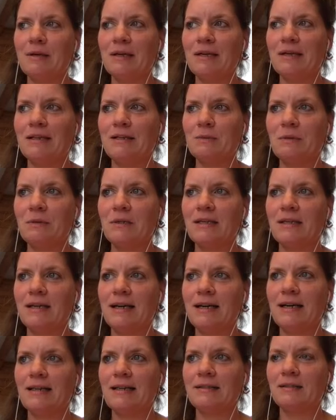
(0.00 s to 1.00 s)
husband and
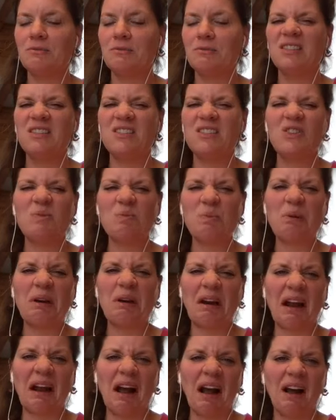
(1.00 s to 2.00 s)
I said, well, let's just put
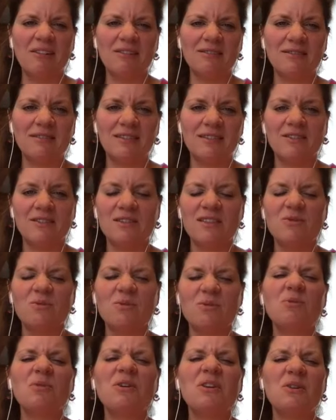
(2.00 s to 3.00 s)
it out. He said,
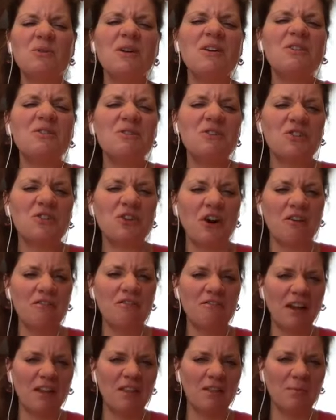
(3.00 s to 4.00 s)
well, why don't you start and
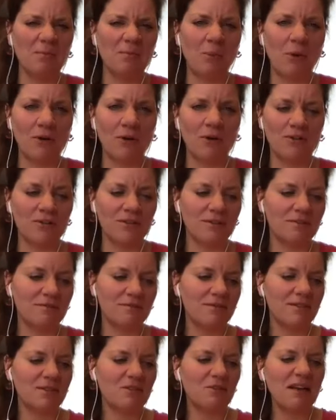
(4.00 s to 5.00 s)
find the borders?
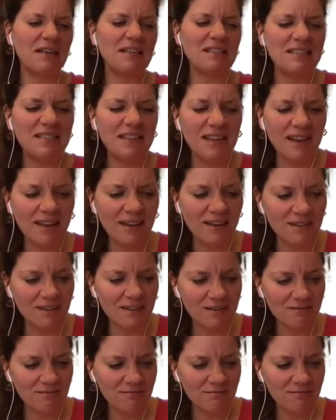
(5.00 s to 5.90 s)
So I did,